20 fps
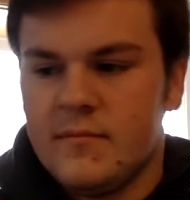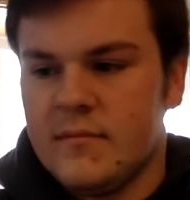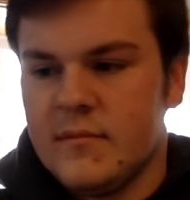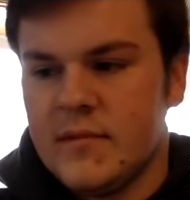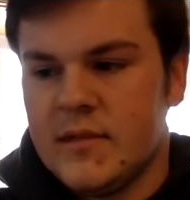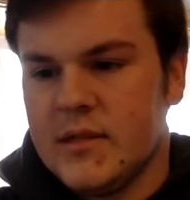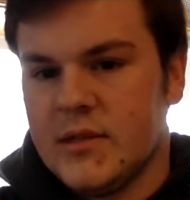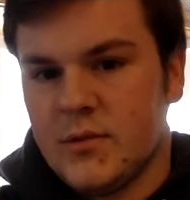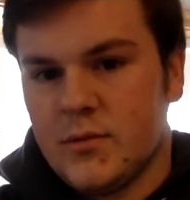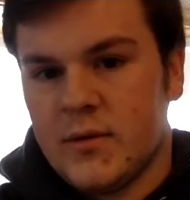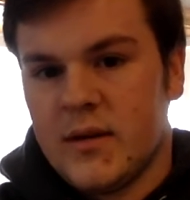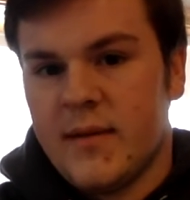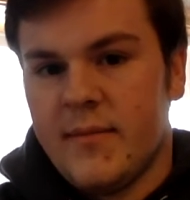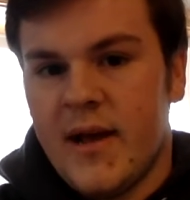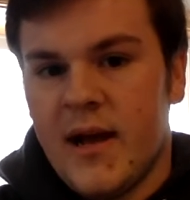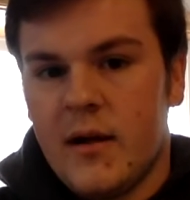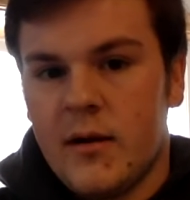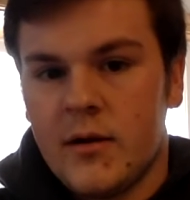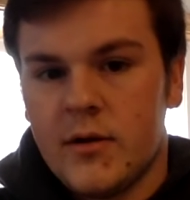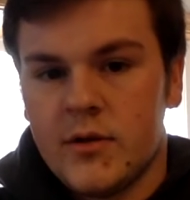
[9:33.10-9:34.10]
his
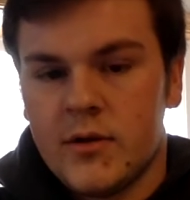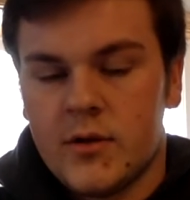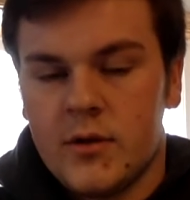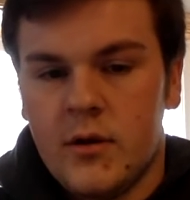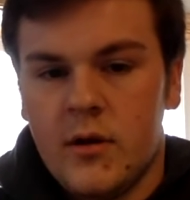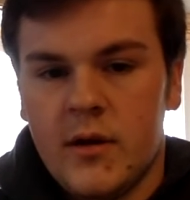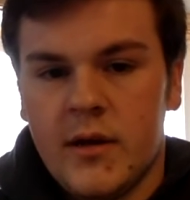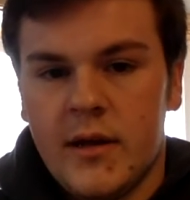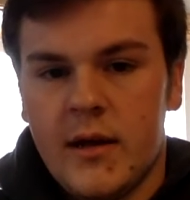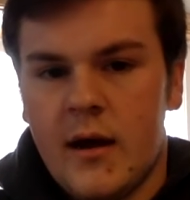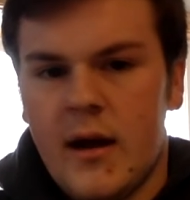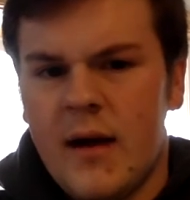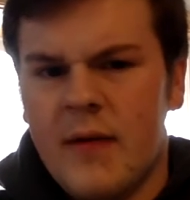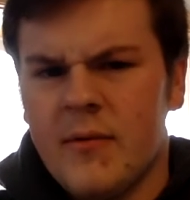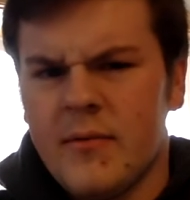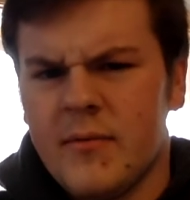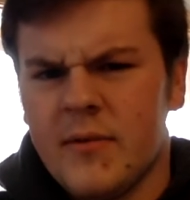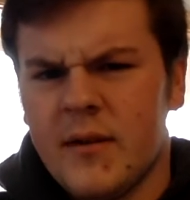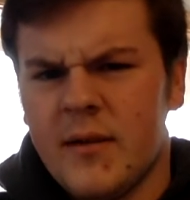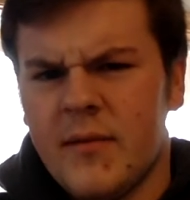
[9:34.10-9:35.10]
rebound control, you know, I
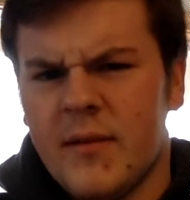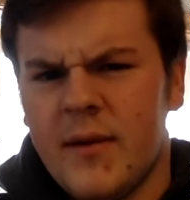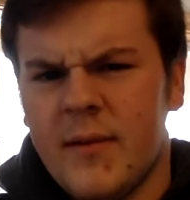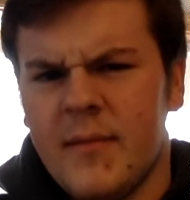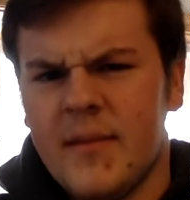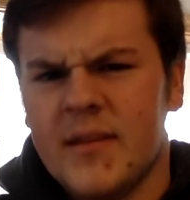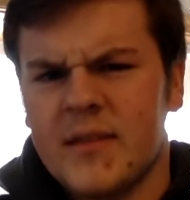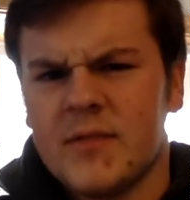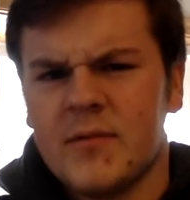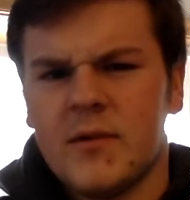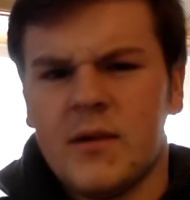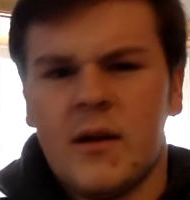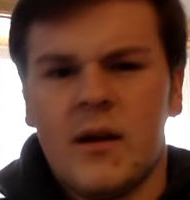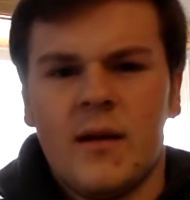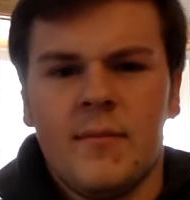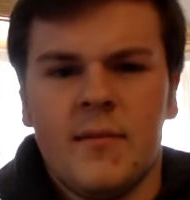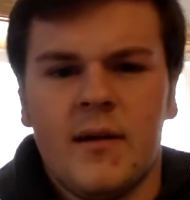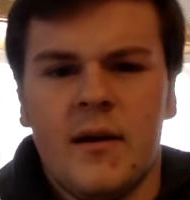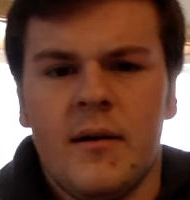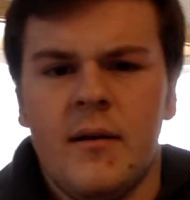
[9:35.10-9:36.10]
wouldn't really blame this one
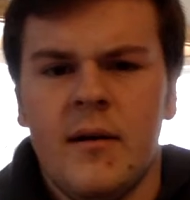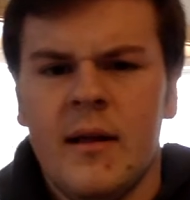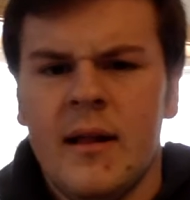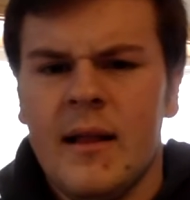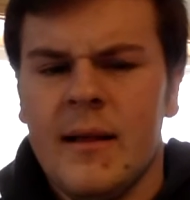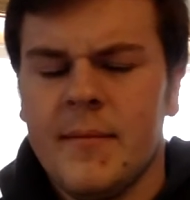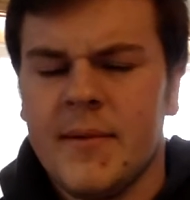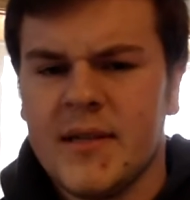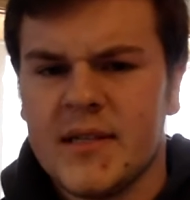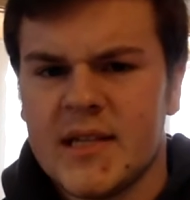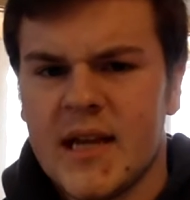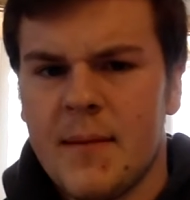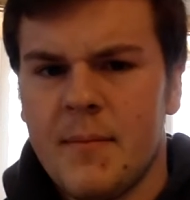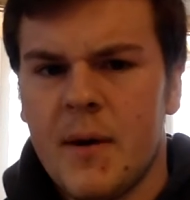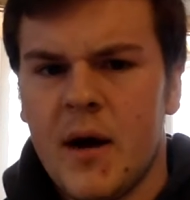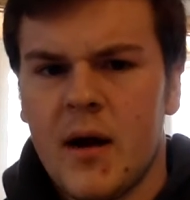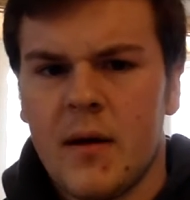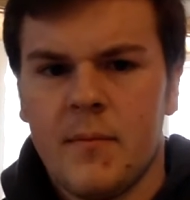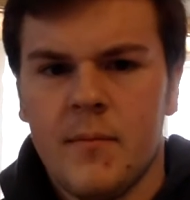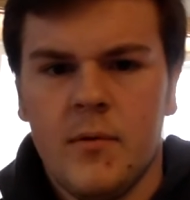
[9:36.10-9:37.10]
on him though, because that
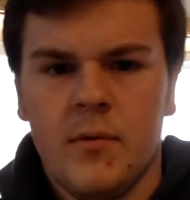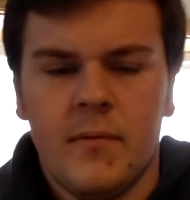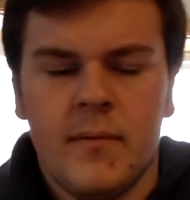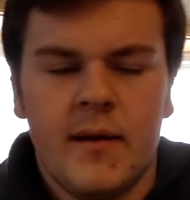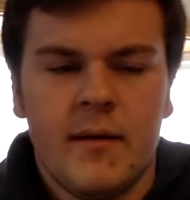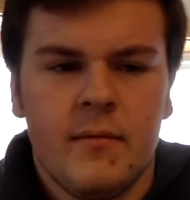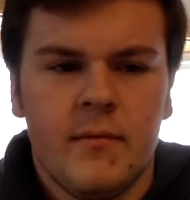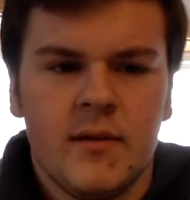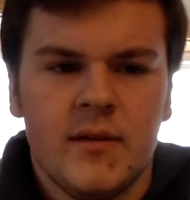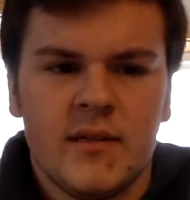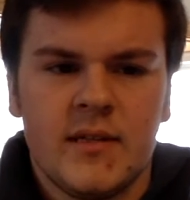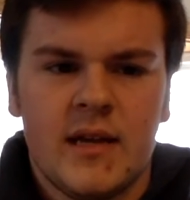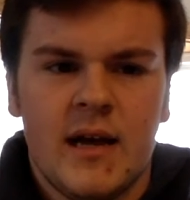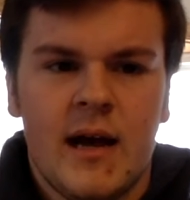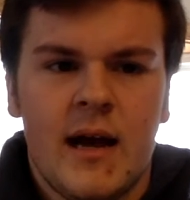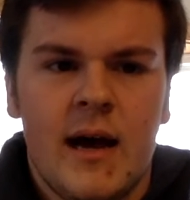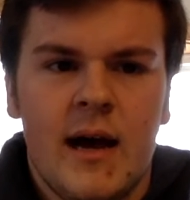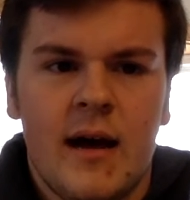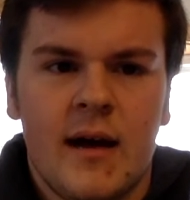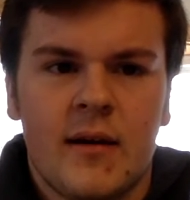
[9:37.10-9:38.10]
puck movement was
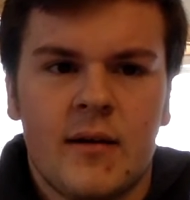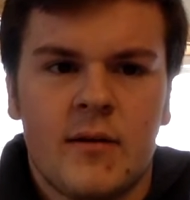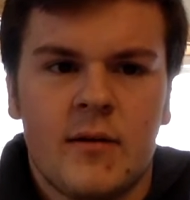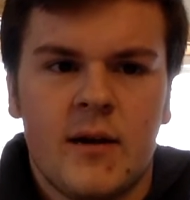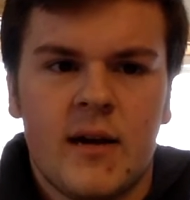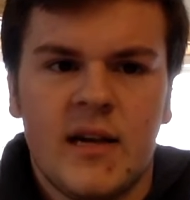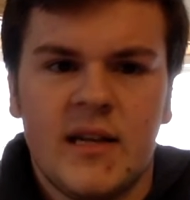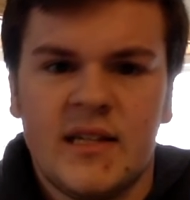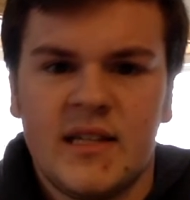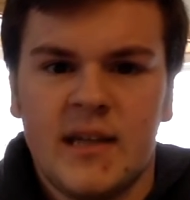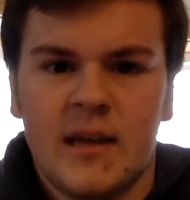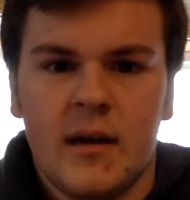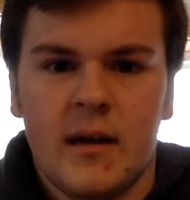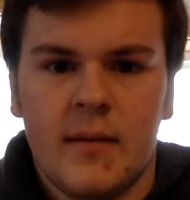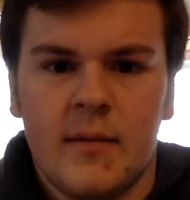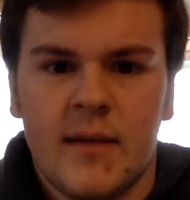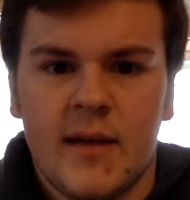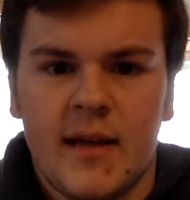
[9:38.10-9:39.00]
uh, crazy on him.